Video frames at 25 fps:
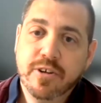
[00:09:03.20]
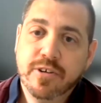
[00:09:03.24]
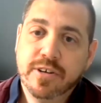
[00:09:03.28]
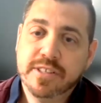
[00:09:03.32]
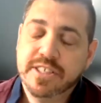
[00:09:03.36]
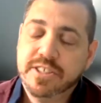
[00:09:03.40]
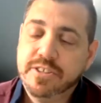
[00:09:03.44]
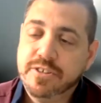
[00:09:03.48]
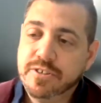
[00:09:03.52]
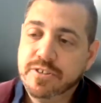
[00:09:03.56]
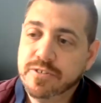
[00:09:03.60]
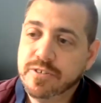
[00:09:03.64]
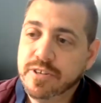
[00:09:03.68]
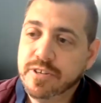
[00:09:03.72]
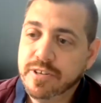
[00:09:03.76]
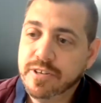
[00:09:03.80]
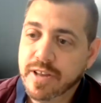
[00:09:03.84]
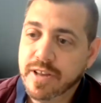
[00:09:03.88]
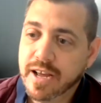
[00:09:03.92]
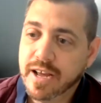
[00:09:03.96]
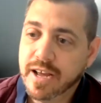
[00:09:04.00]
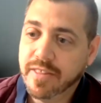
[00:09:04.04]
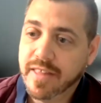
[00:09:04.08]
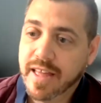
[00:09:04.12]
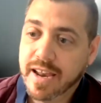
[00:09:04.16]
Chris, you
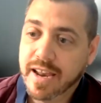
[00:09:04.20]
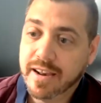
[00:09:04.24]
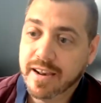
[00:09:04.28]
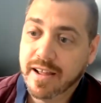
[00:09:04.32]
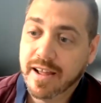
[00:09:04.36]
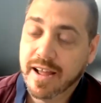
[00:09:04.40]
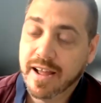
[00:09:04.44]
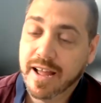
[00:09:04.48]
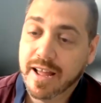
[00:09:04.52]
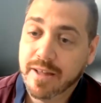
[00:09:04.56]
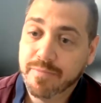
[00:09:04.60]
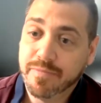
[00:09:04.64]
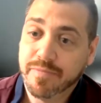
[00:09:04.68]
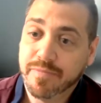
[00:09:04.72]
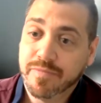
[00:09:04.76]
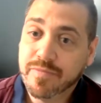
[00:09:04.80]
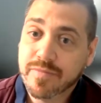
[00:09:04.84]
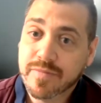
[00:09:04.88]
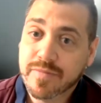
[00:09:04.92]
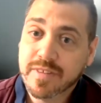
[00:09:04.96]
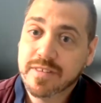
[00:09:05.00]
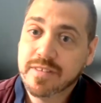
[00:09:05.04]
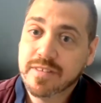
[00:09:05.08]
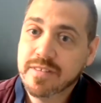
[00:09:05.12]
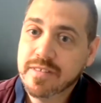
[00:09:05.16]
nailed that.
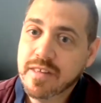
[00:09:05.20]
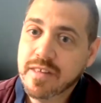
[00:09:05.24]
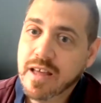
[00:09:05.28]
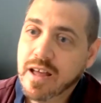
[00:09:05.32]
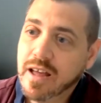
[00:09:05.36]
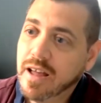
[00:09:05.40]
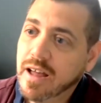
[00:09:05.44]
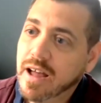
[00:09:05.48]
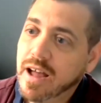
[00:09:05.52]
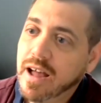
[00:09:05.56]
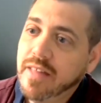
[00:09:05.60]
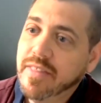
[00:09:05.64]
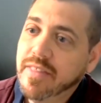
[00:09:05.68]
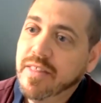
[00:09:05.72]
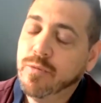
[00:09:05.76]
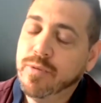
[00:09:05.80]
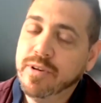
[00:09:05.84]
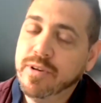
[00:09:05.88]
That